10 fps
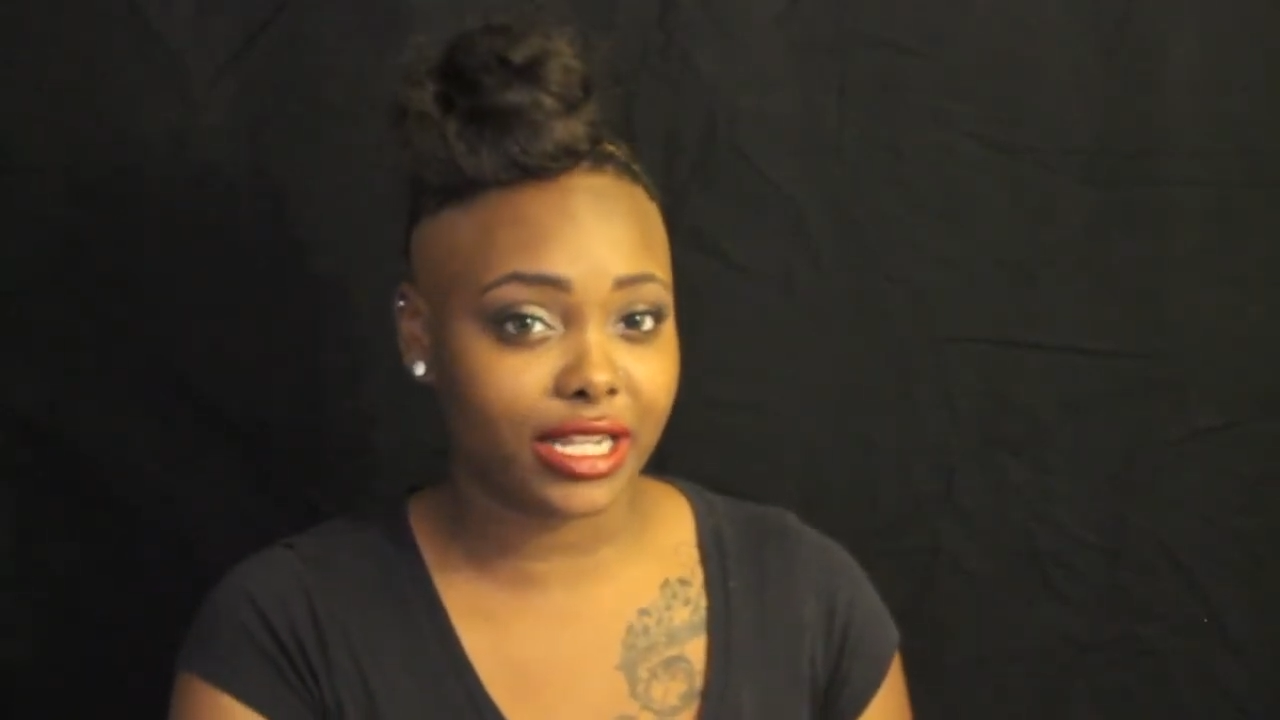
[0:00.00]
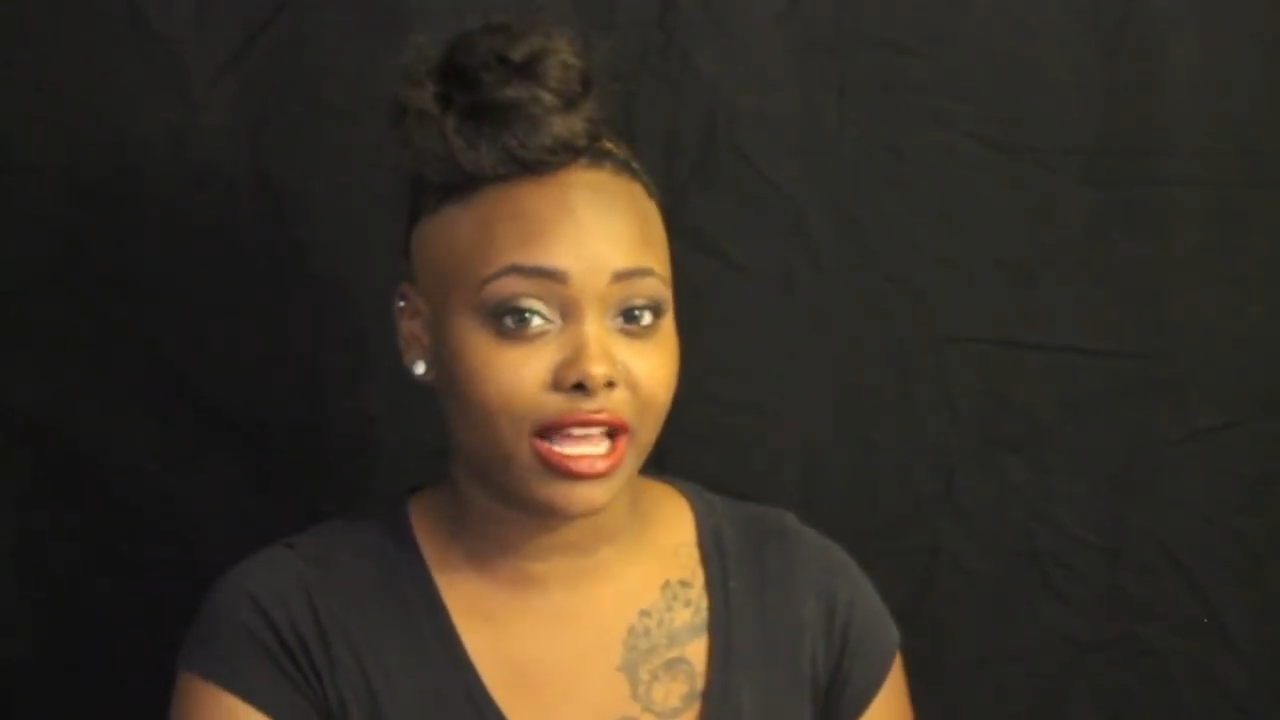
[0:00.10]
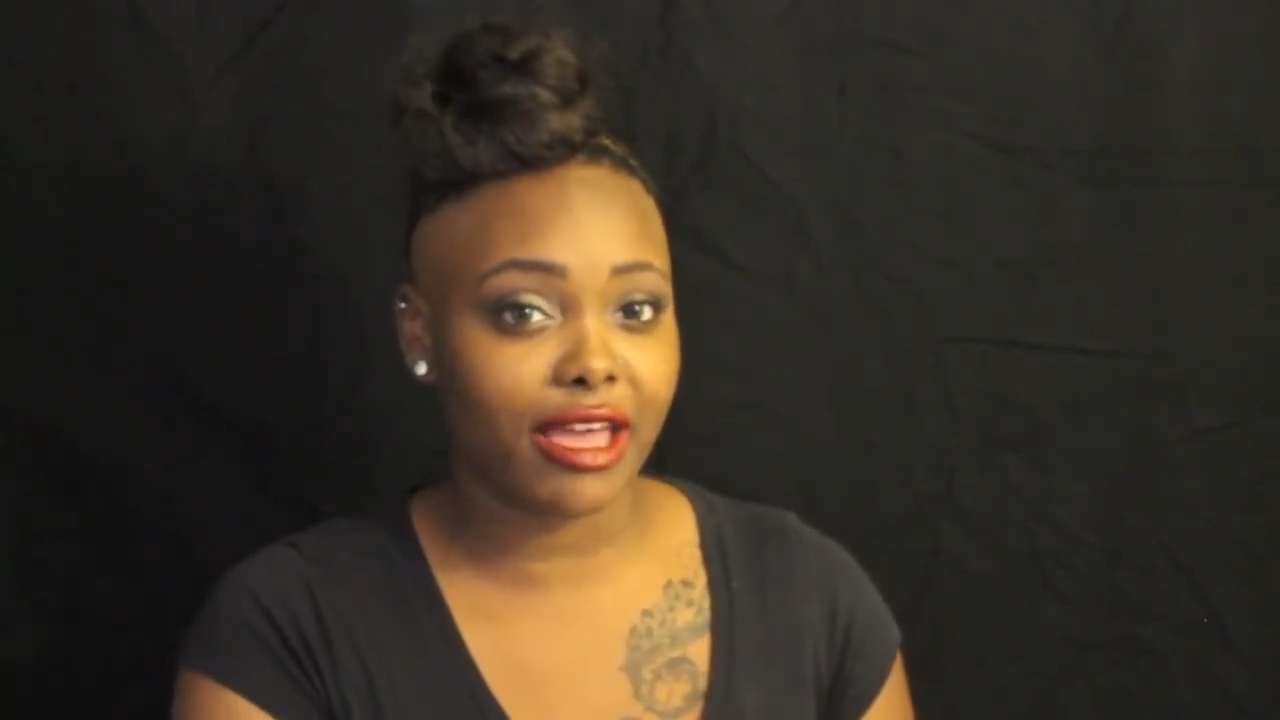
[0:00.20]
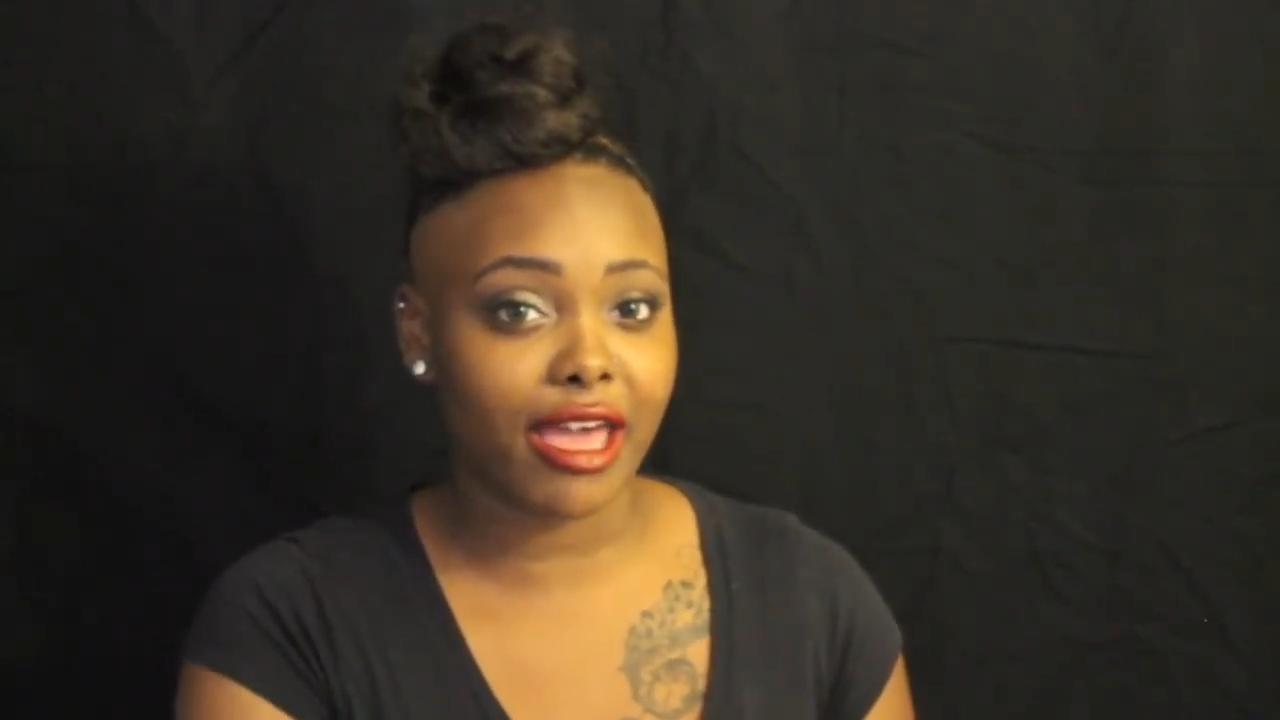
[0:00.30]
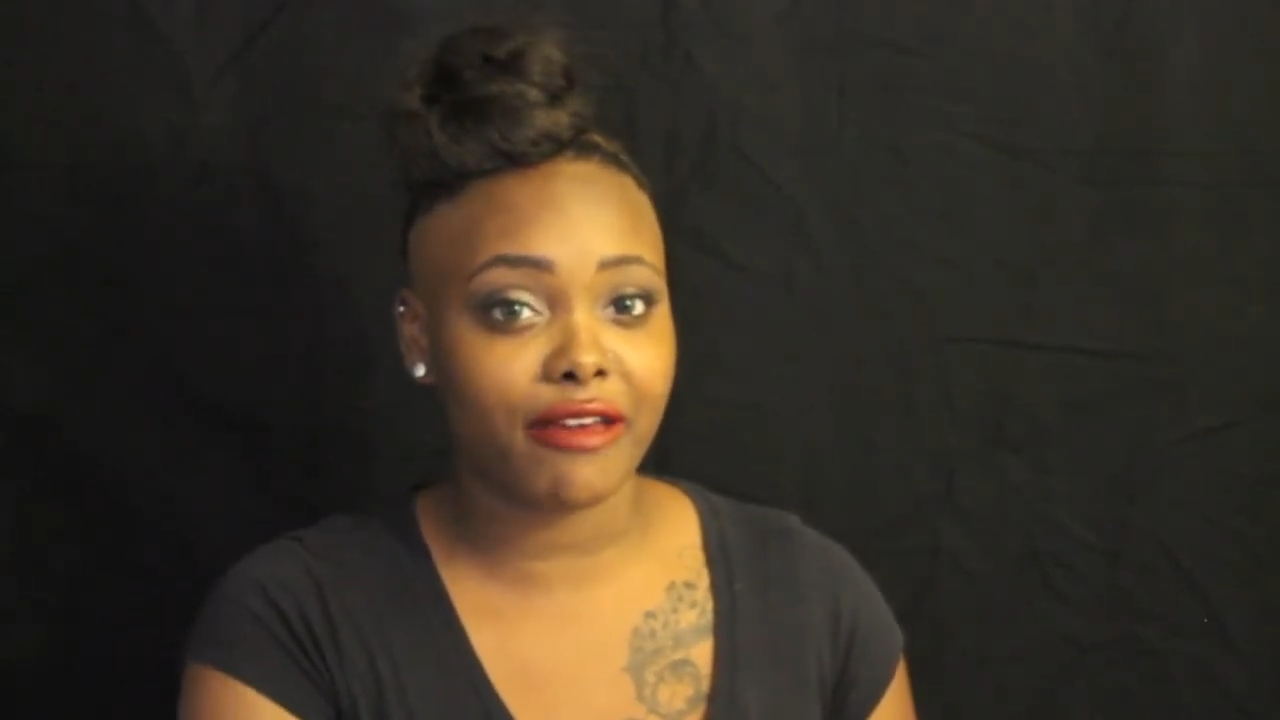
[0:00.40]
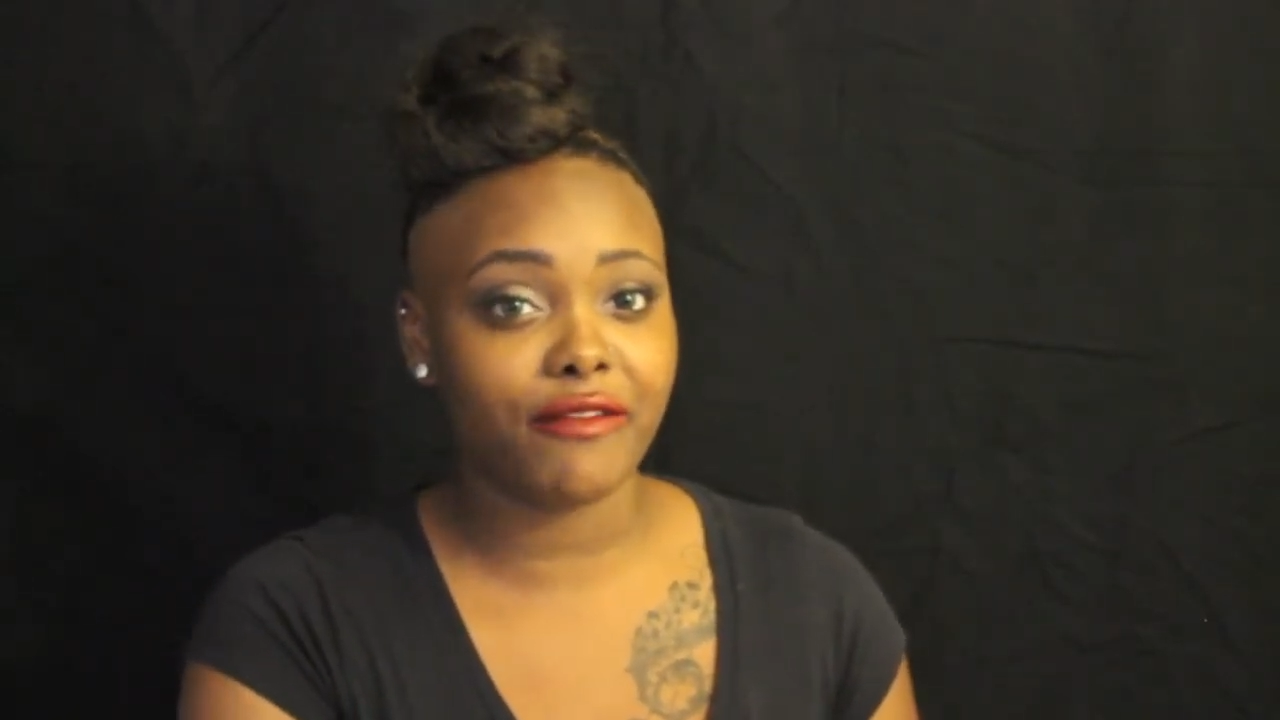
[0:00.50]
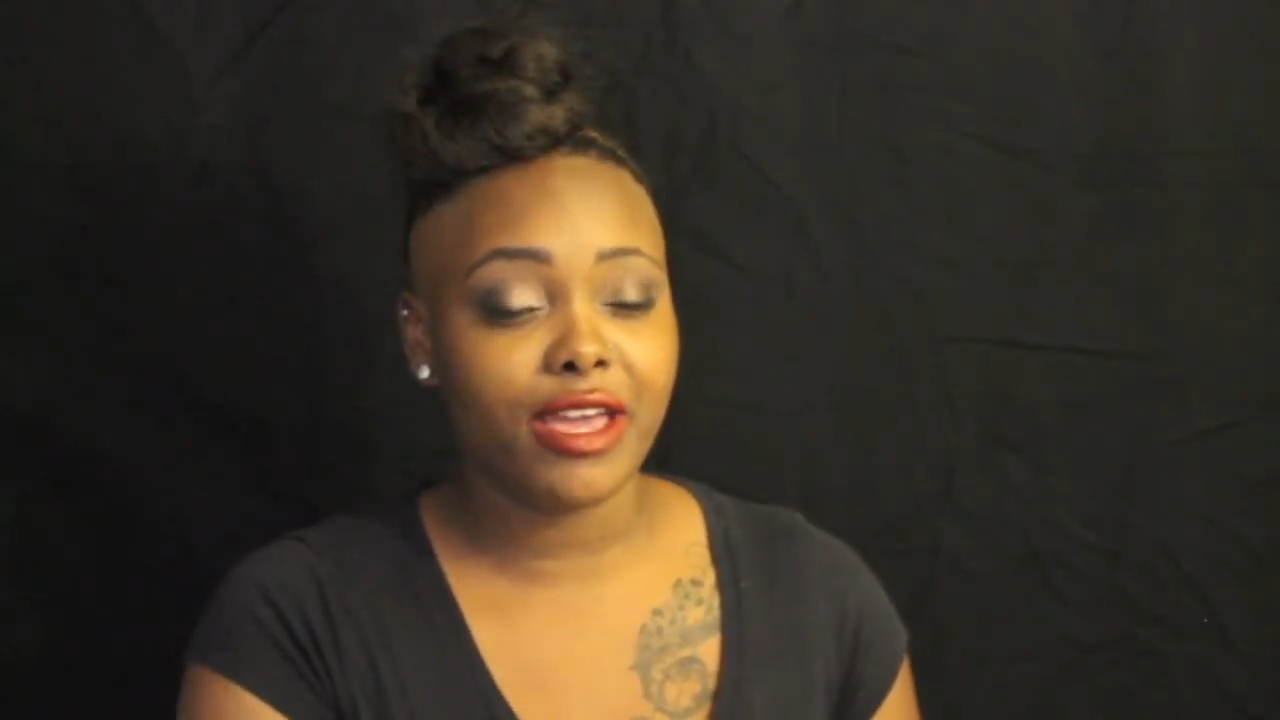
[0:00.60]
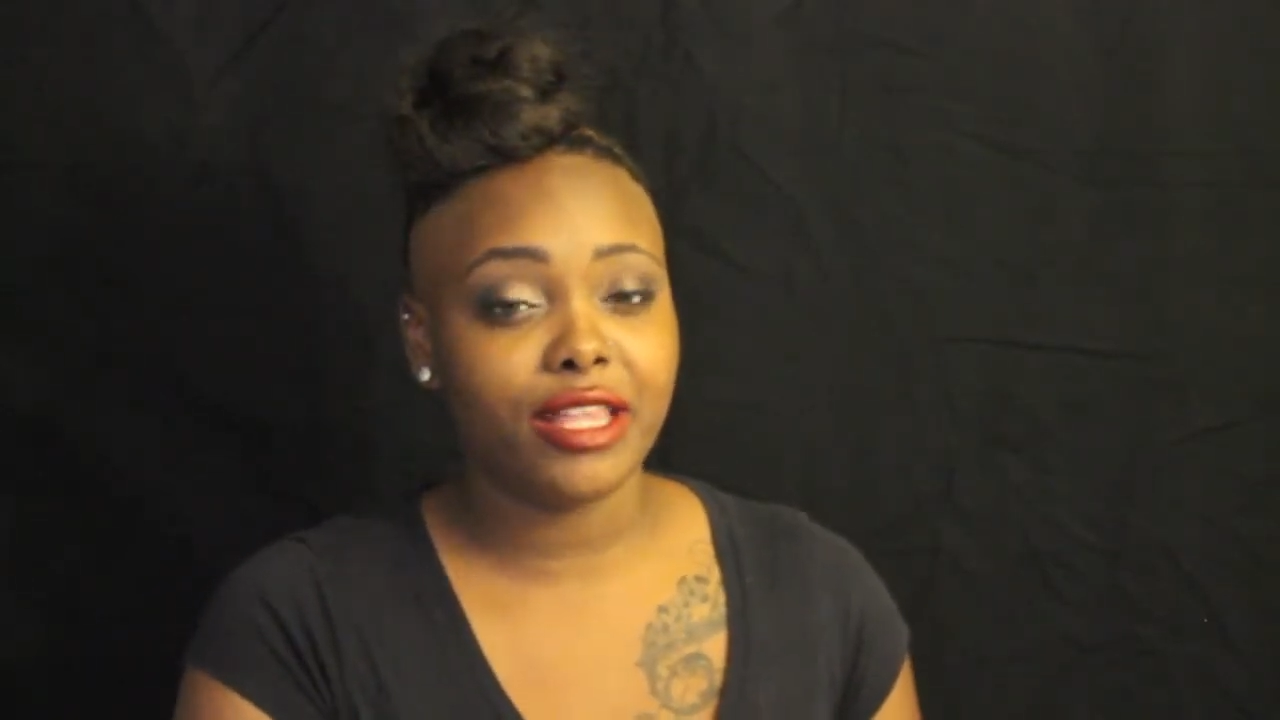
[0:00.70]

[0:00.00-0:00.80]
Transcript: that I have,